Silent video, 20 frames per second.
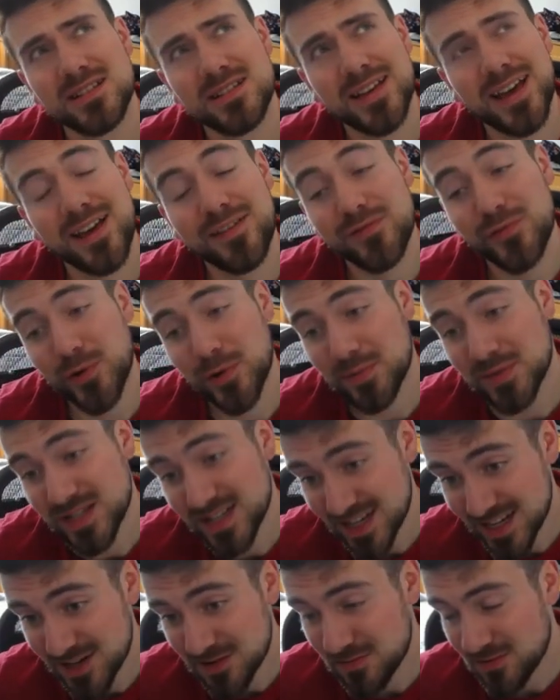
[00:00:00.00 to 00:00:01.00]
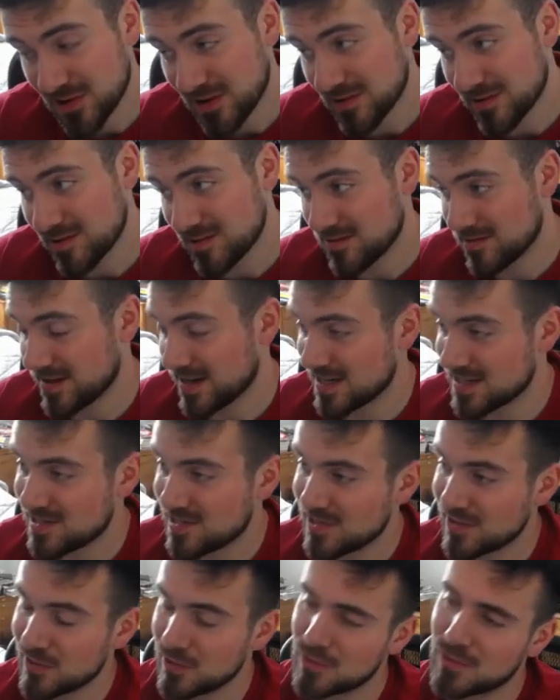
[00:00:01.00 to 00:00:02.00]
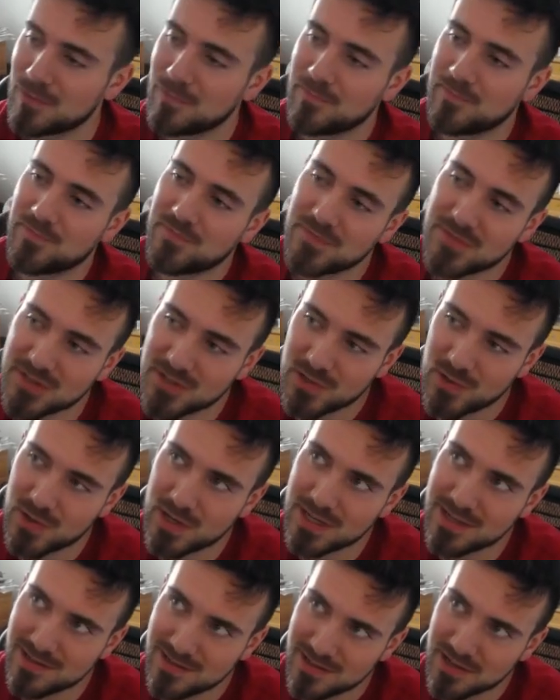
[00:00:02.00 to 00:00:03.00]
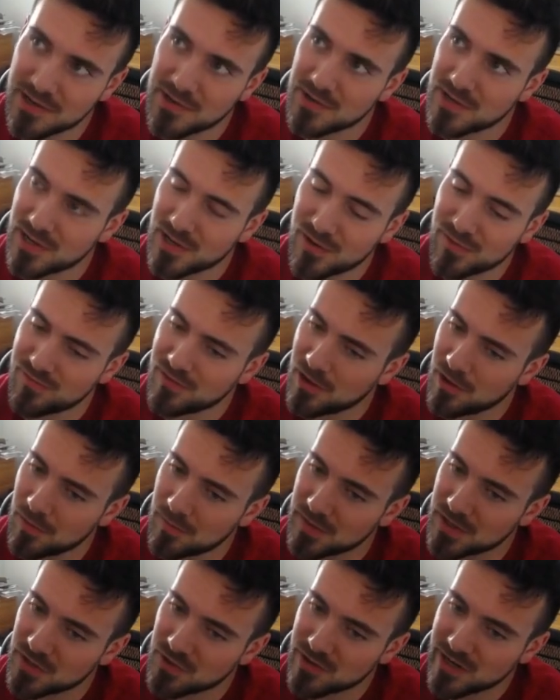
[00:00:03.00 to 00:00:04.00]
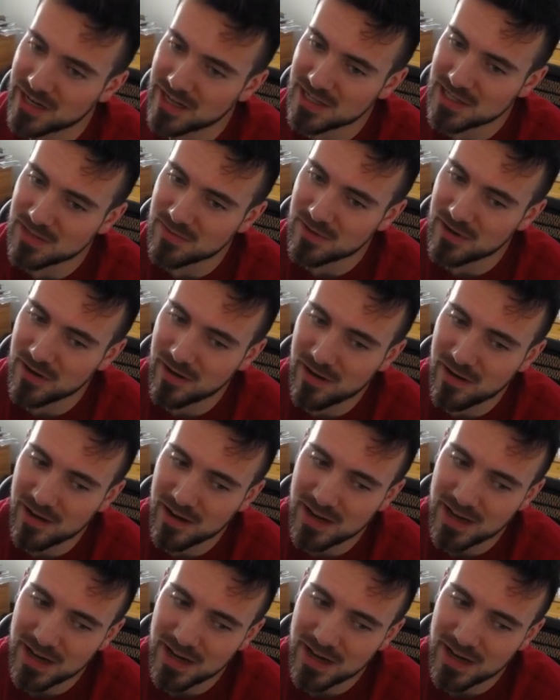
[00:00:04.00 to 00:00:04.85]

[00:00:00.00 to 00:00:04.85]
FOMC tomorrow at 2, so I don't know if I'll be trading tomorrow.